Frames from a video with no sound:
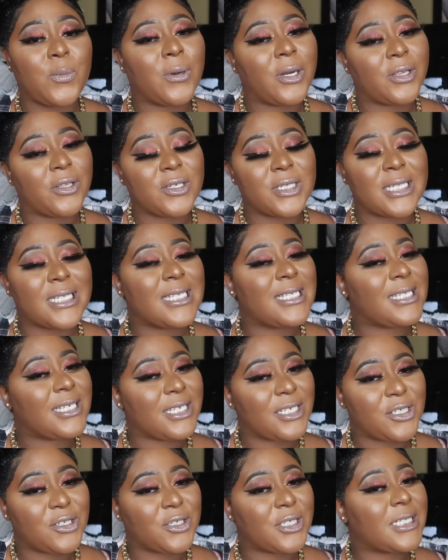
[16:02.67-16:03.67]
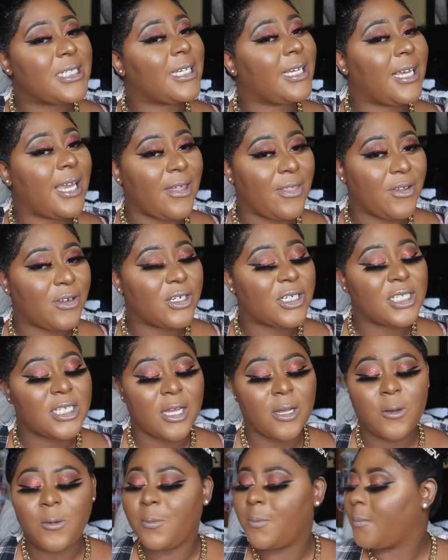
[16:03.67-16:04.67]
brothers and sisters together.
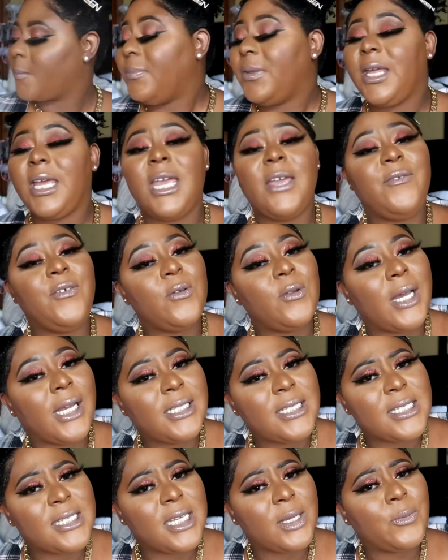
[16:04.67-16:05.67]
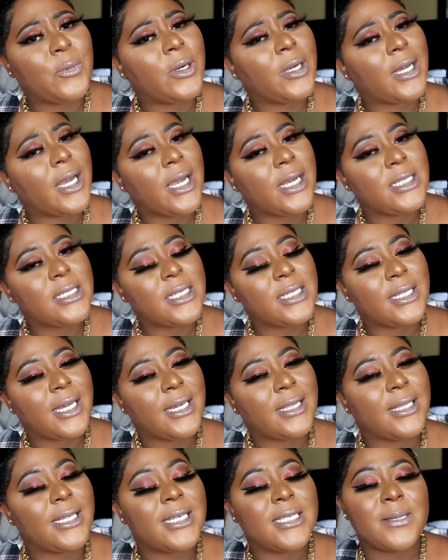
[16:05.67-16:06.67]
So if you like to see more content
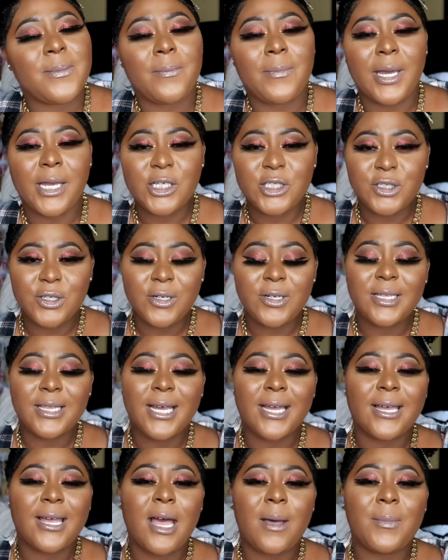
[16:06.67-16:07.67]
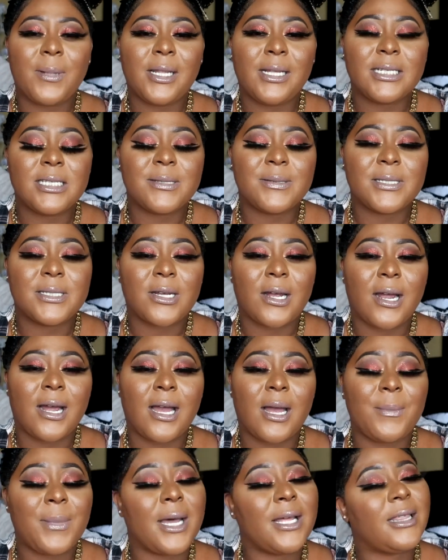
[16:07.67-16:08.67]
like this, make sure you like, comment, and
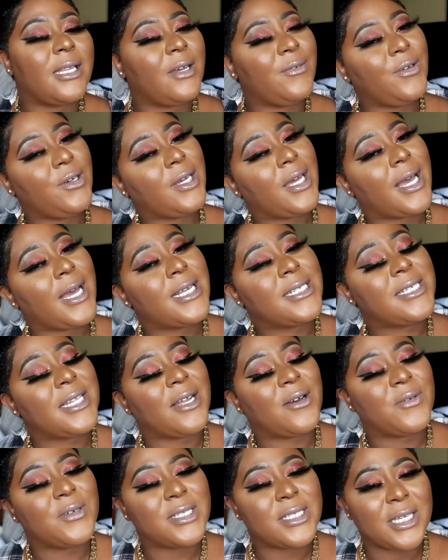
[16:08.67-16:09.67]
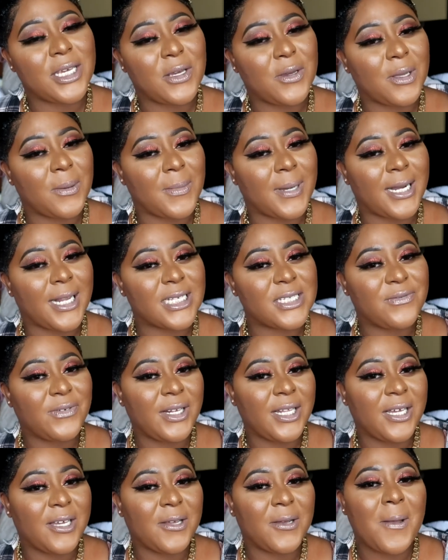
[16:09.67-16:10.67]
subscribe. I love you guys and I will see you in my next
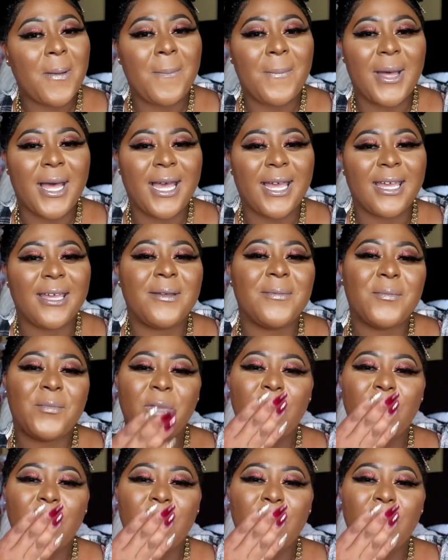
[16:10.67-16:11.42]
video. Bye.